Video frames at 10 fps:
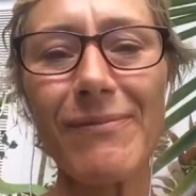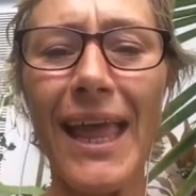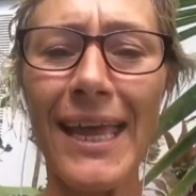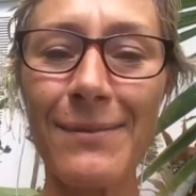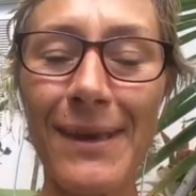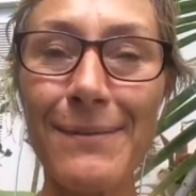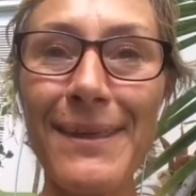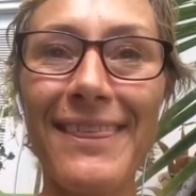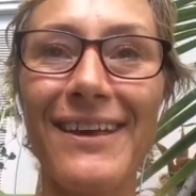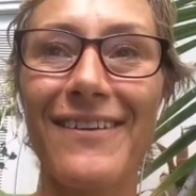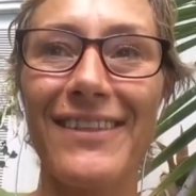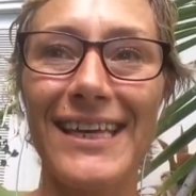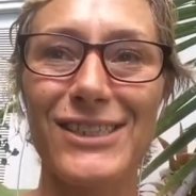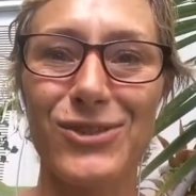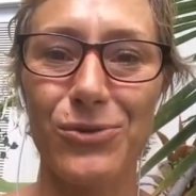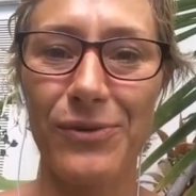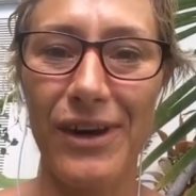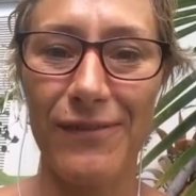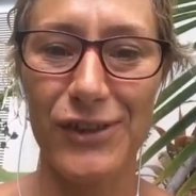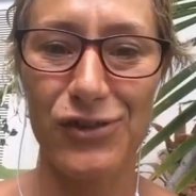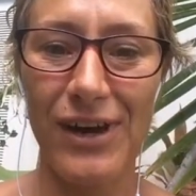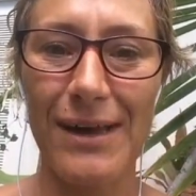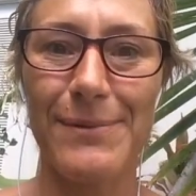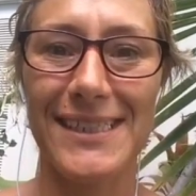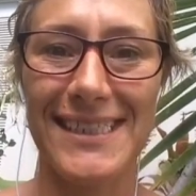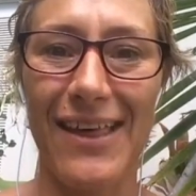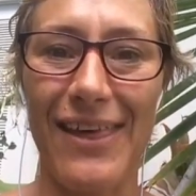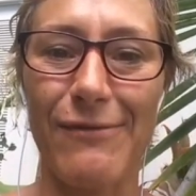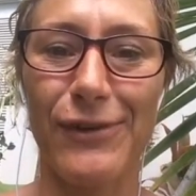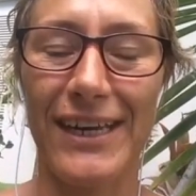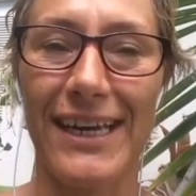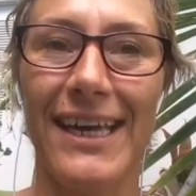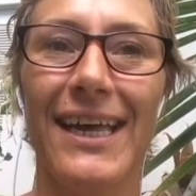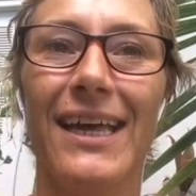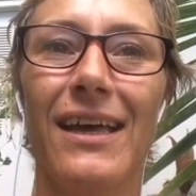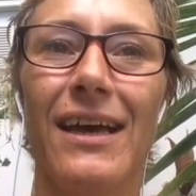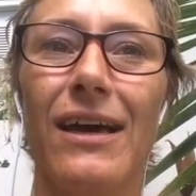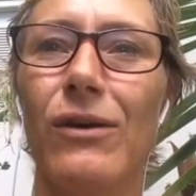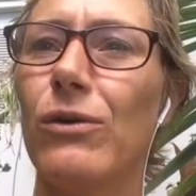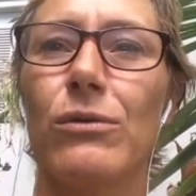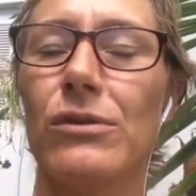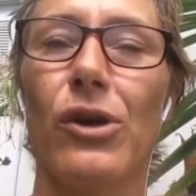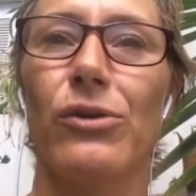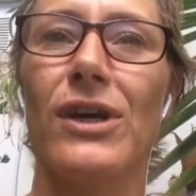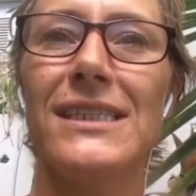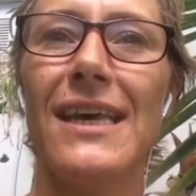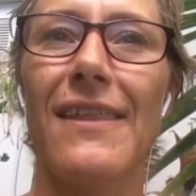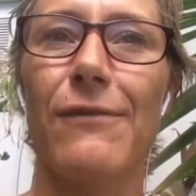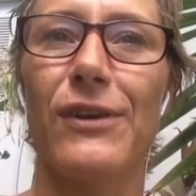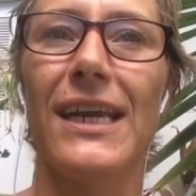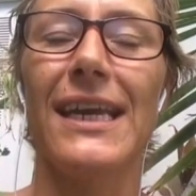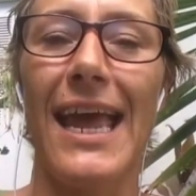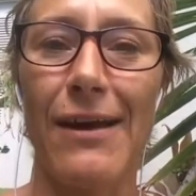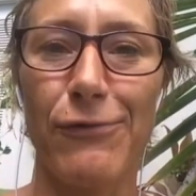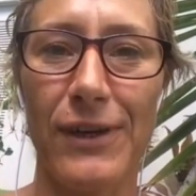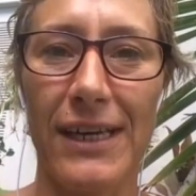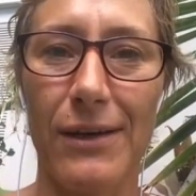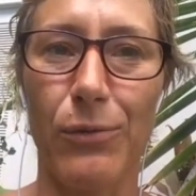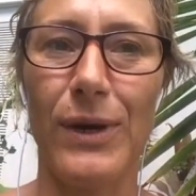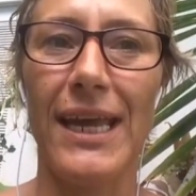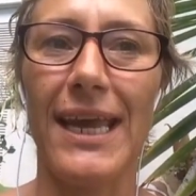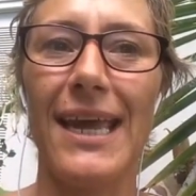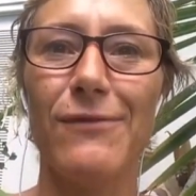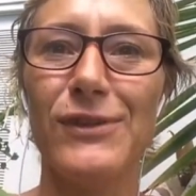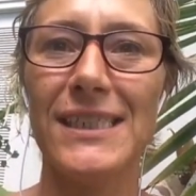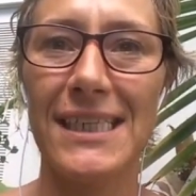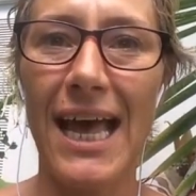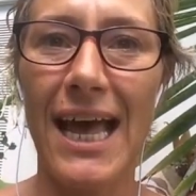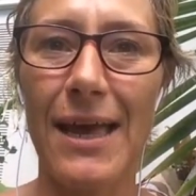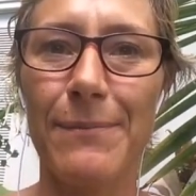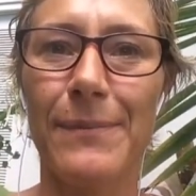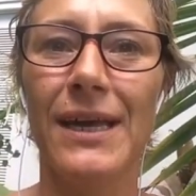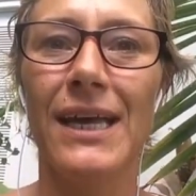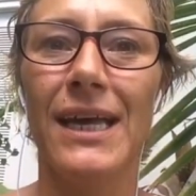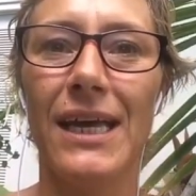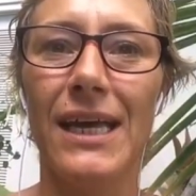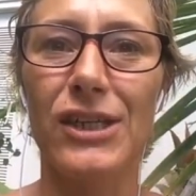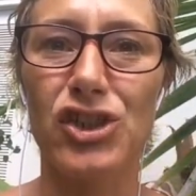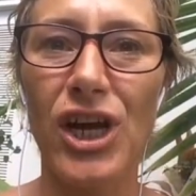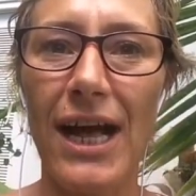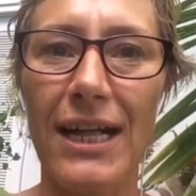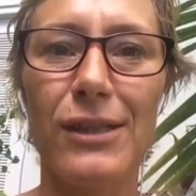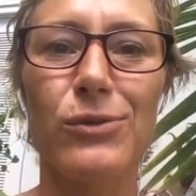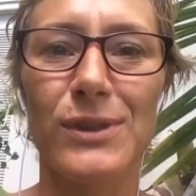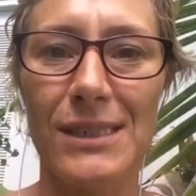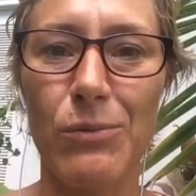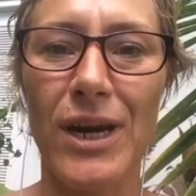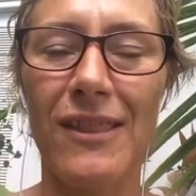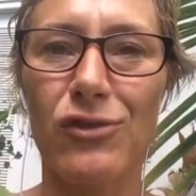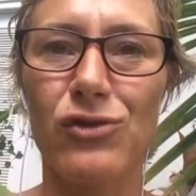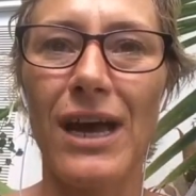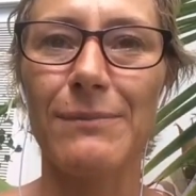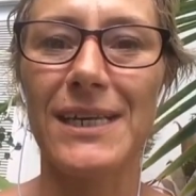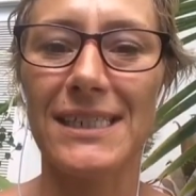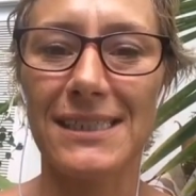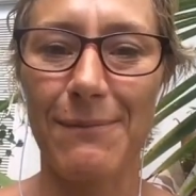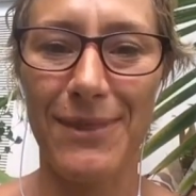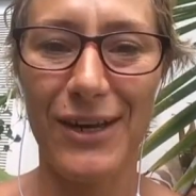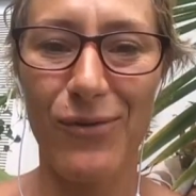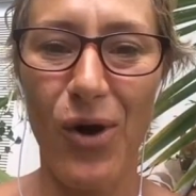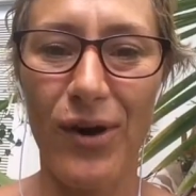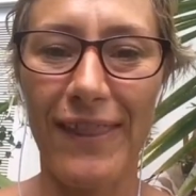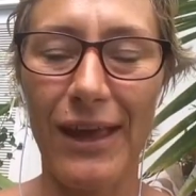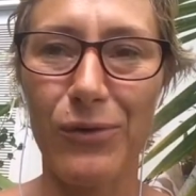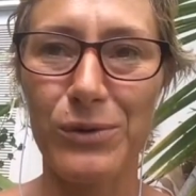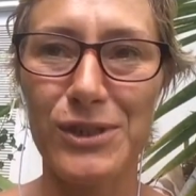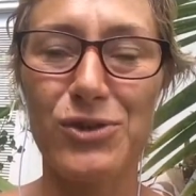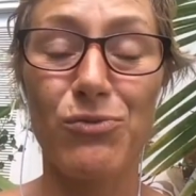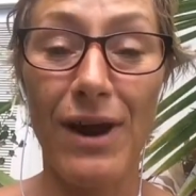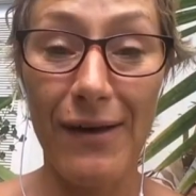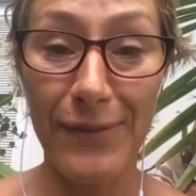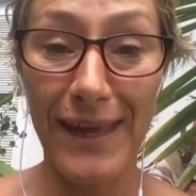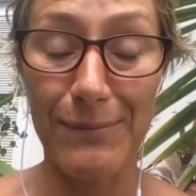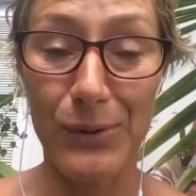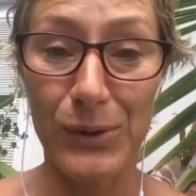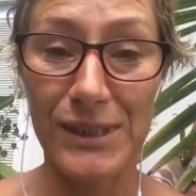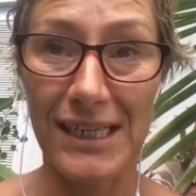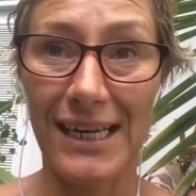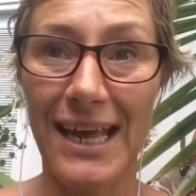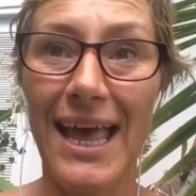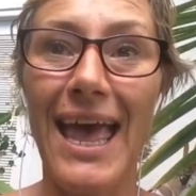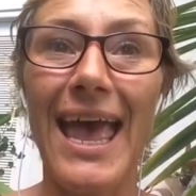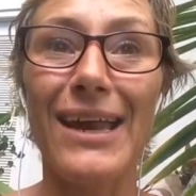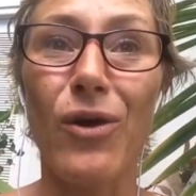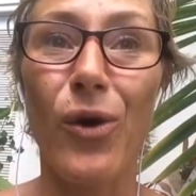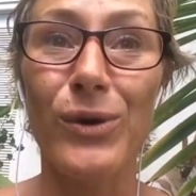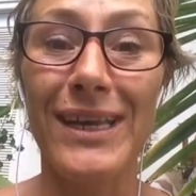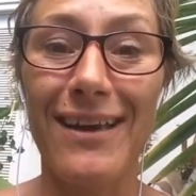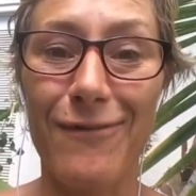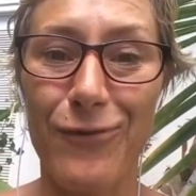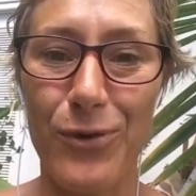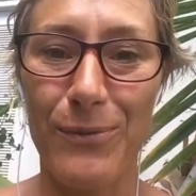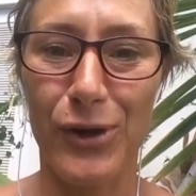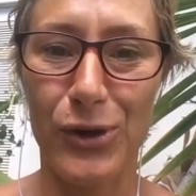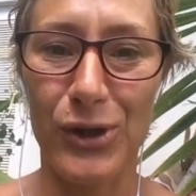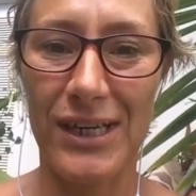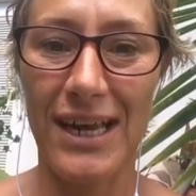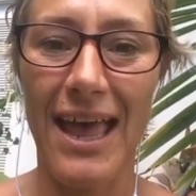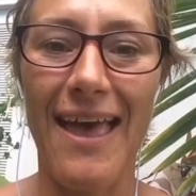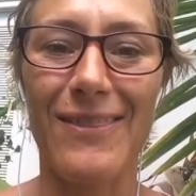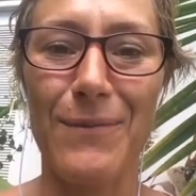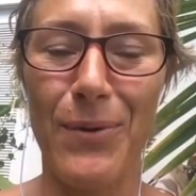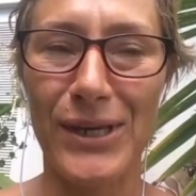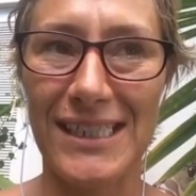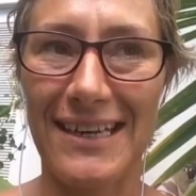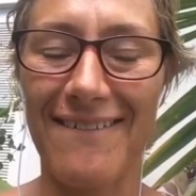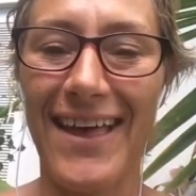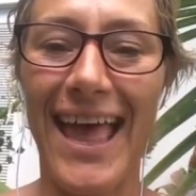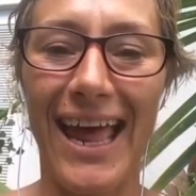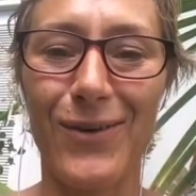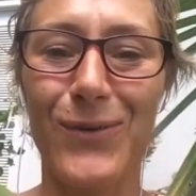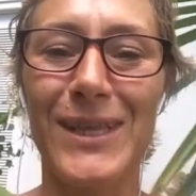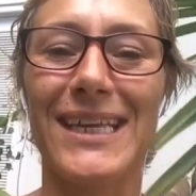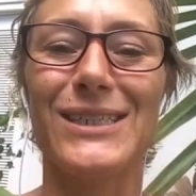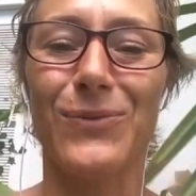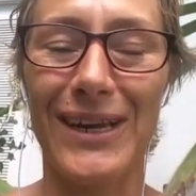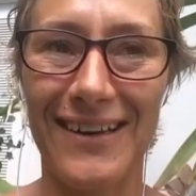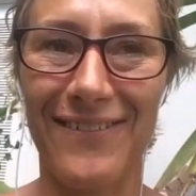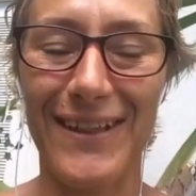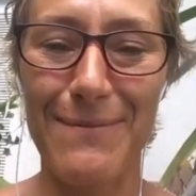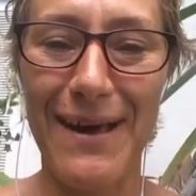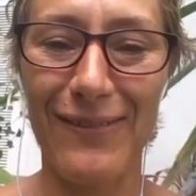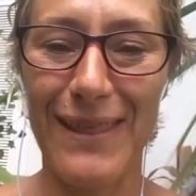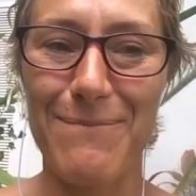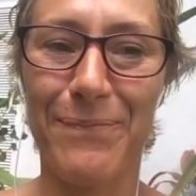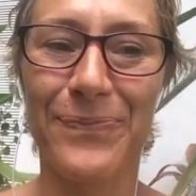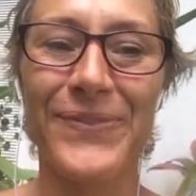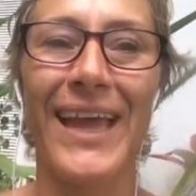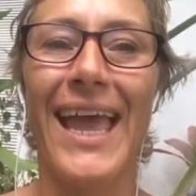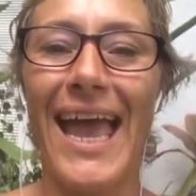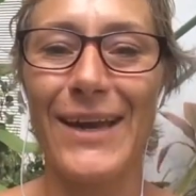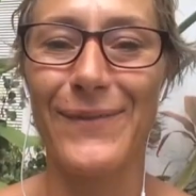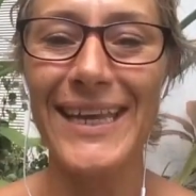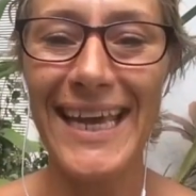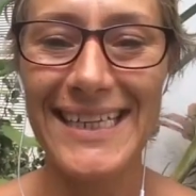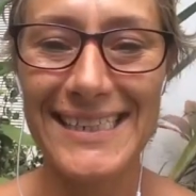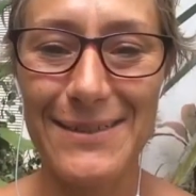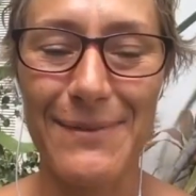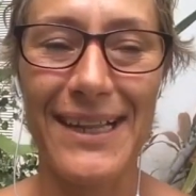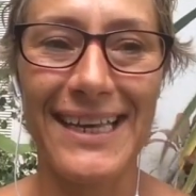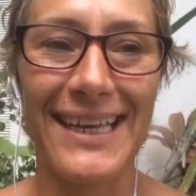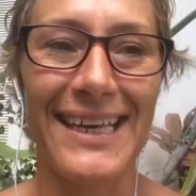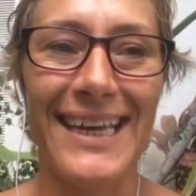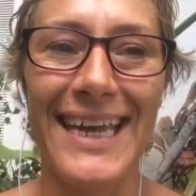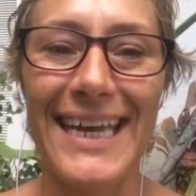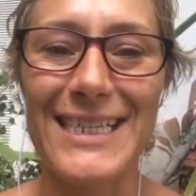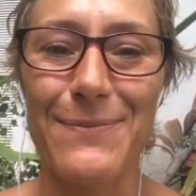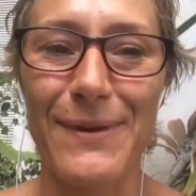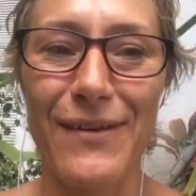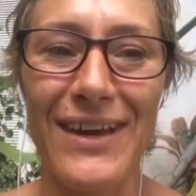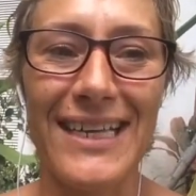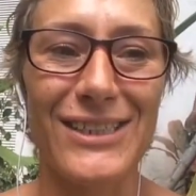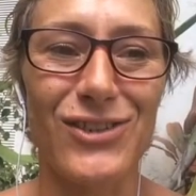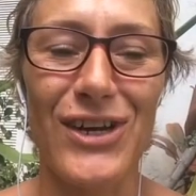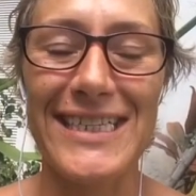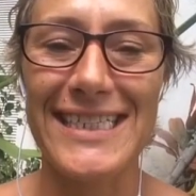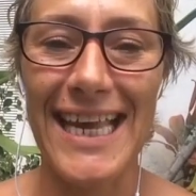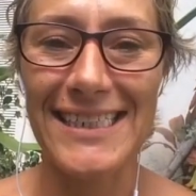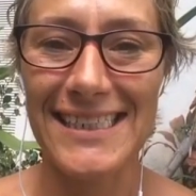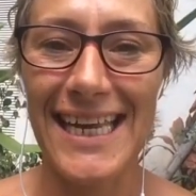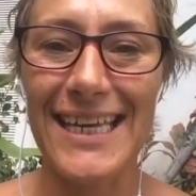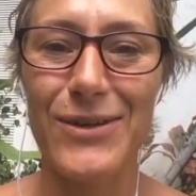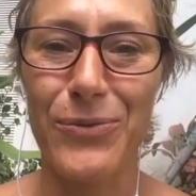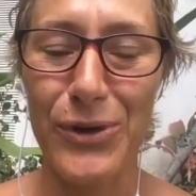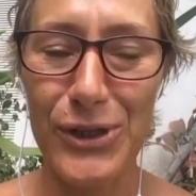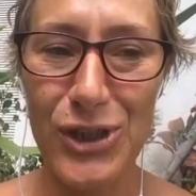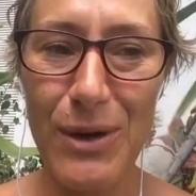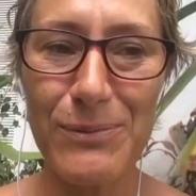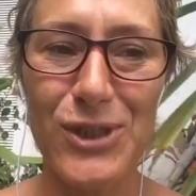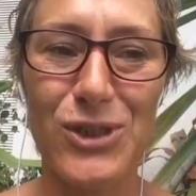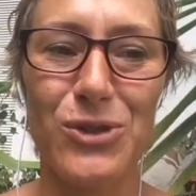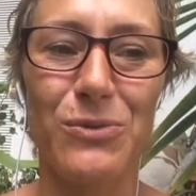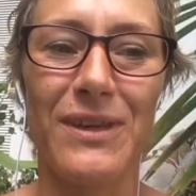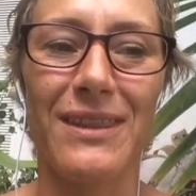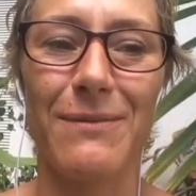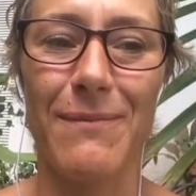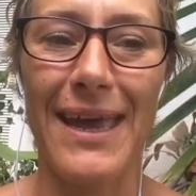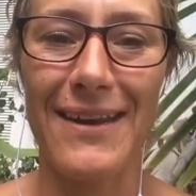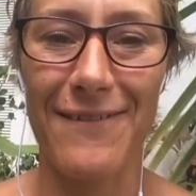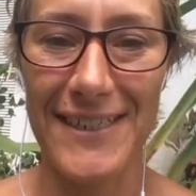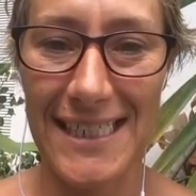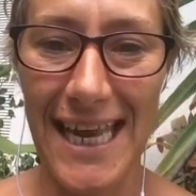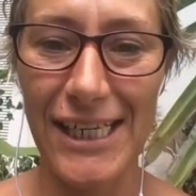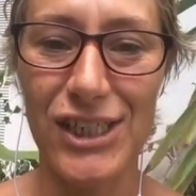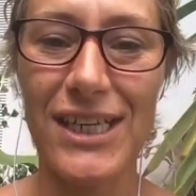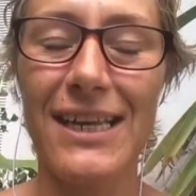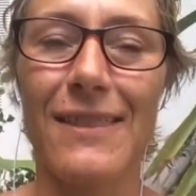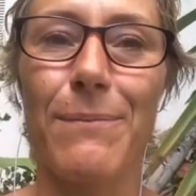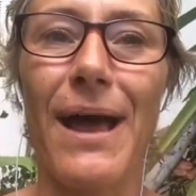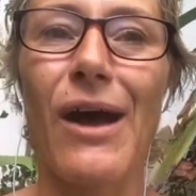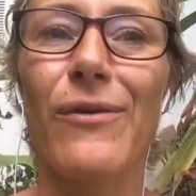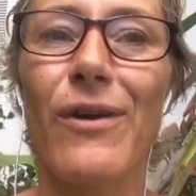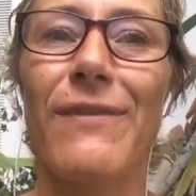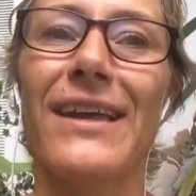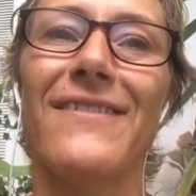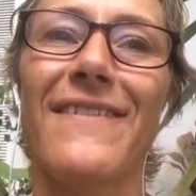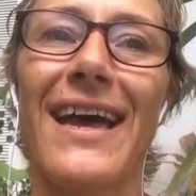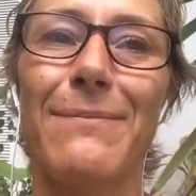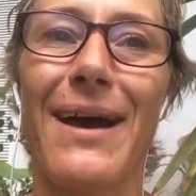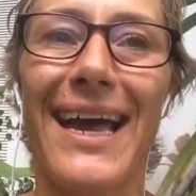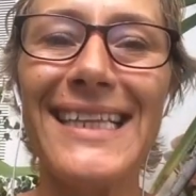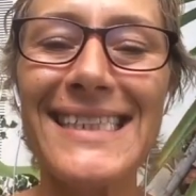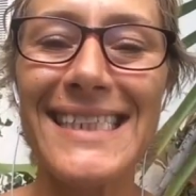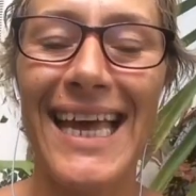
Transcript: It made me think of that story of a tribe in South Africa, not South Africa, in Africa, where every time a child or someone in the tribe does something wrong, they all surround that person and only affirm the good and the positive and all that is wonderful about them. And we had a similar experience on Saturday at a workshop to do with manifestation and the power of our divine minds.